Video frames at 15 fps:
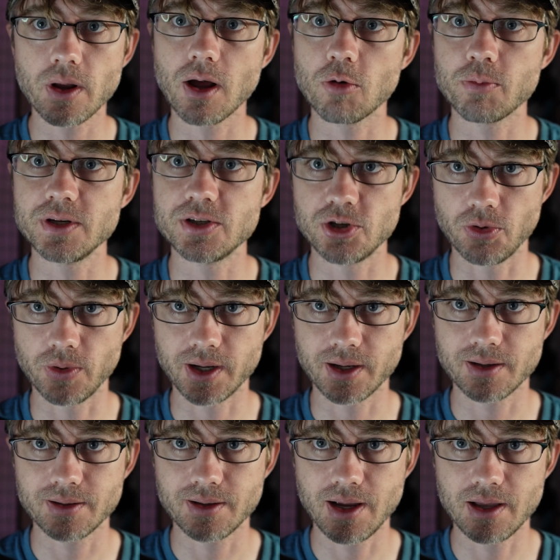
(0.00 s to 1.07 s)
I'll be doing
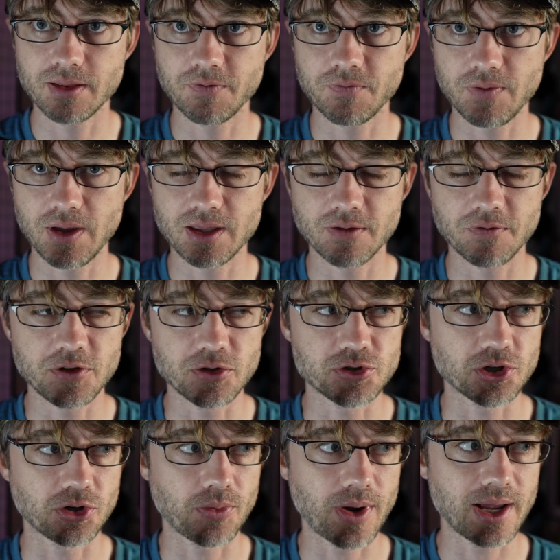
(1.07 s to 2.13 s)
in the
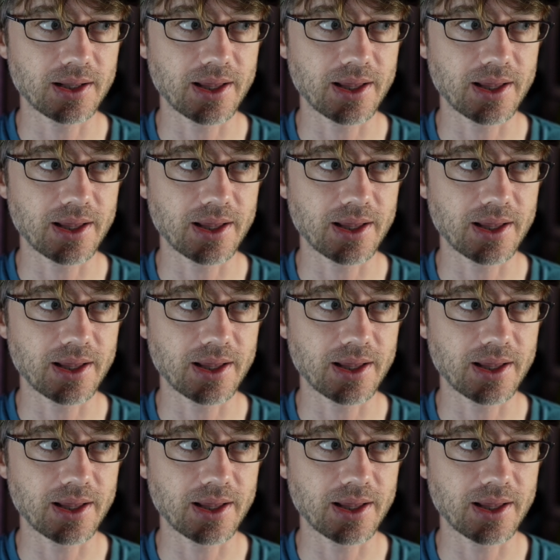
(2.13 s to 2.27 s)
future, right?